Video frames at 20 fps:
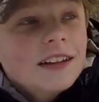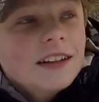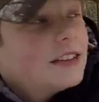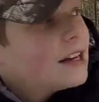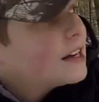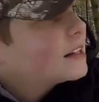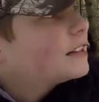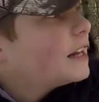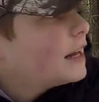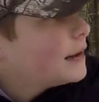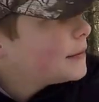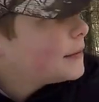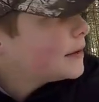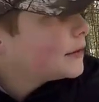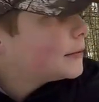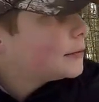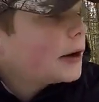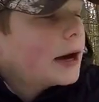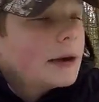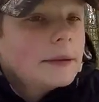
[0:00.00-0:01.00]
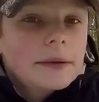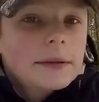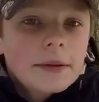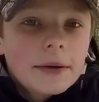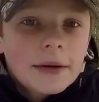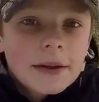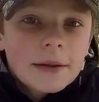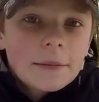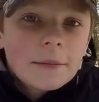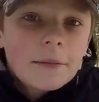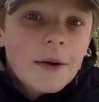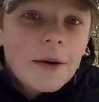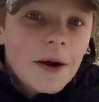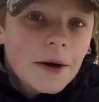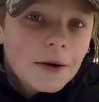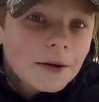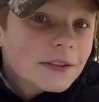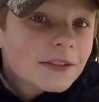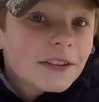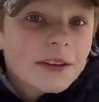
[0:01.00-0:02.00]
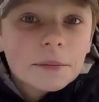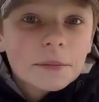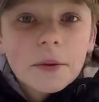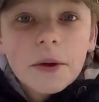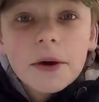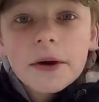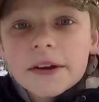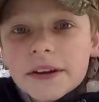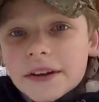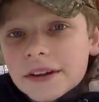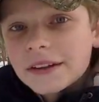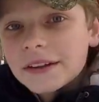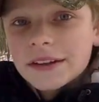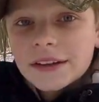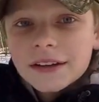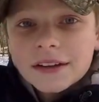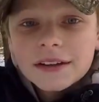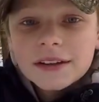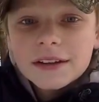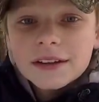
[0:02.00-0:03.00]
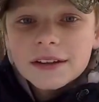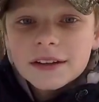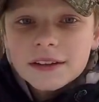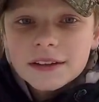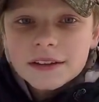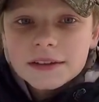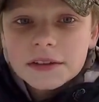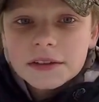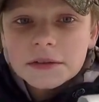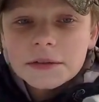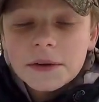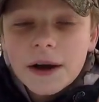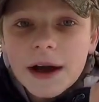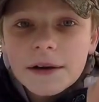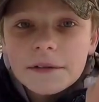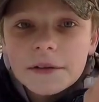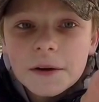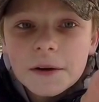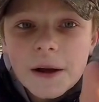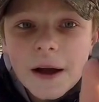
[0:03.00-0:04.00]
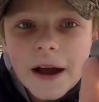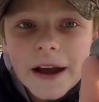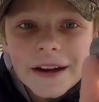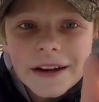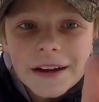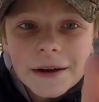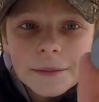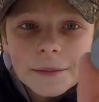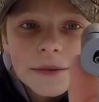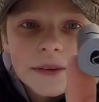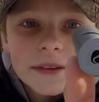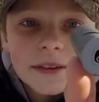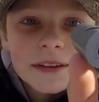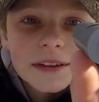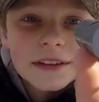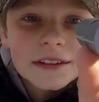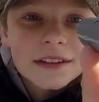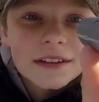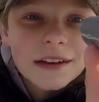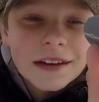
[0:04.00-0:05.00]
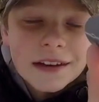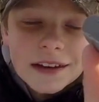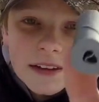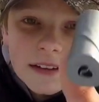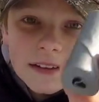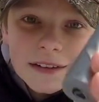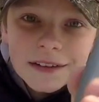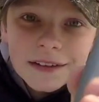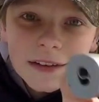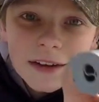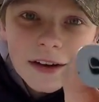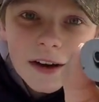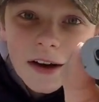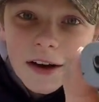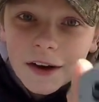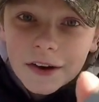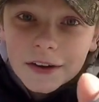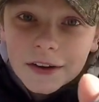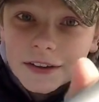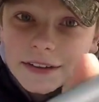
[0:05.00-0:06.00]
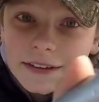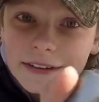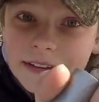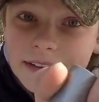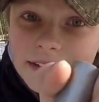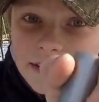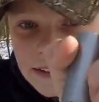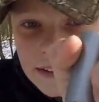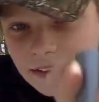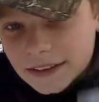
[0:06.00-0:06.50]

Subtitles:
Duct tape is probably one of the most important survival items in this kit, honestly.